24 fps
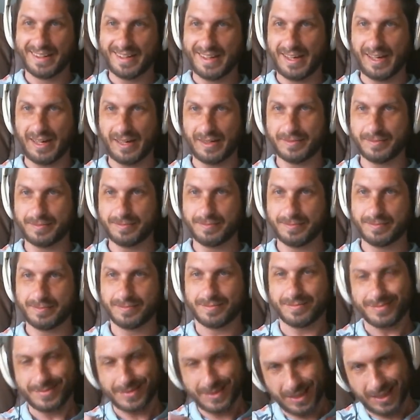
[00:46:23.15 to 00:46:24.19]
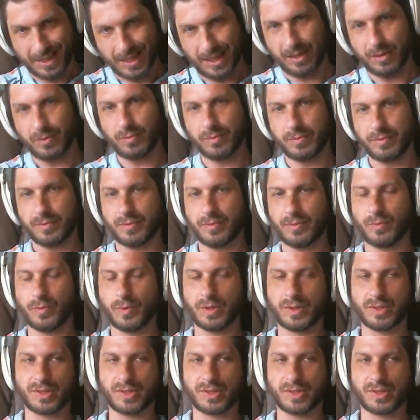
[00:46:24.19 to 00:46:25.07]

again, we're